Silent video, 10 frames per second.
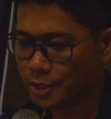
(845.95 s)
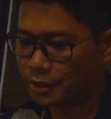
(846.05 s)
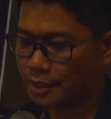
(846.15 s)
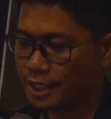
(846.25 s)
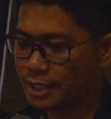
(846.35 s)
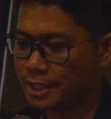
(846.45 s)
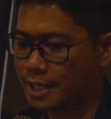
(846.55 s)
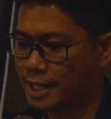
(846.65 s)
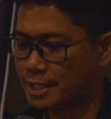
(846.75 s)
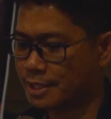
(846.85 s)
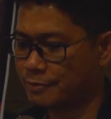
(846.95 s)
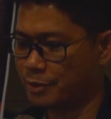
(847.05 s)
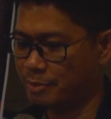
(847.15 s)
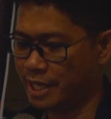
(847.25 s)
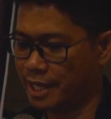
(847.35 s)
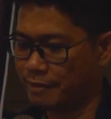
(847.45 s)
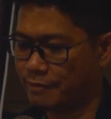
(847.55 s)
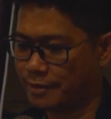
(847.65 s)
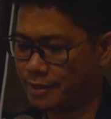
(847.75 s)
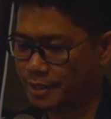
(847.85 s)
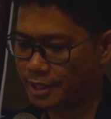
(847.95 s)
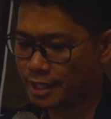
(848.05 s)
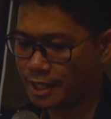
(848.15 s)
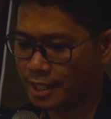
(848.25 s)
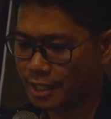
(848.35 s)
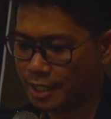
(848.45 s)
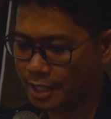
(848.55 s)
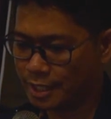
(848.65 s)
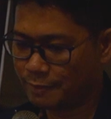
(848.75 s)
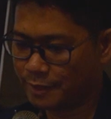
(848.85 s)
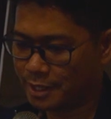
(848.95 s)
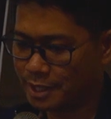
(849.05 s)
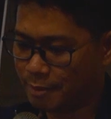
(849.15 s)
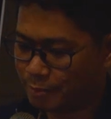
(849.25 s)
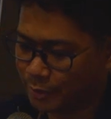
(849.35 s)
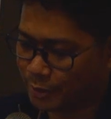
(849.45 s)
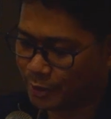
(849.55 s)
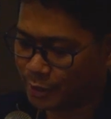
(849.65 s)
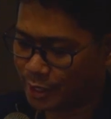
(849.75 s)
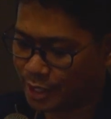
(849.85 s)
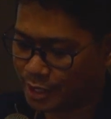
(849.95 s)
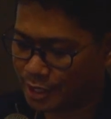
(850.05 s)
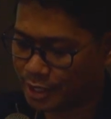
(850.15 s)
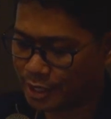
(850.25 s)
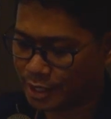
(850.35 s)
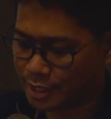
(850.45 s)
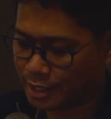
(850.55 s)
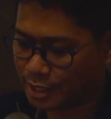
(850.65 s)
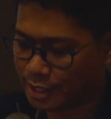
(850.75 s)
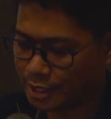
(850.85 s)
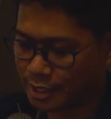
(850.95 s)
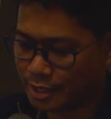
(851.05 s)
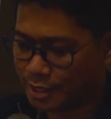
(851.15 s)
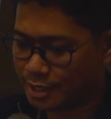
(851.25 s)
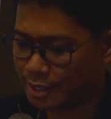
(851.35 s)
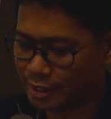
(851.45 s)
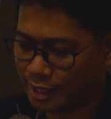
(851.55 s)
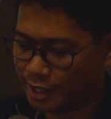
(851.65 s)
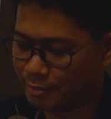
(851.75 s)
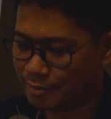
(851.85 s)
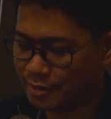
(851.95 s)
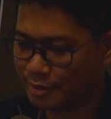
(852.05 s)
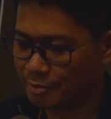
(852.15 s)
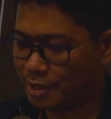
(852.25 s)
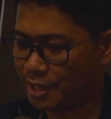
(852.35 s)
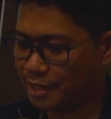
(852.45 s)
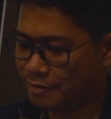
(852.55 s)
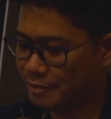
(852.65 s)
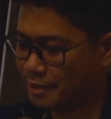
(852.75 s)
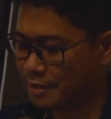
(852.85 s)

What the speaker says: So in running the test for behave, it is very simple. You just type behave.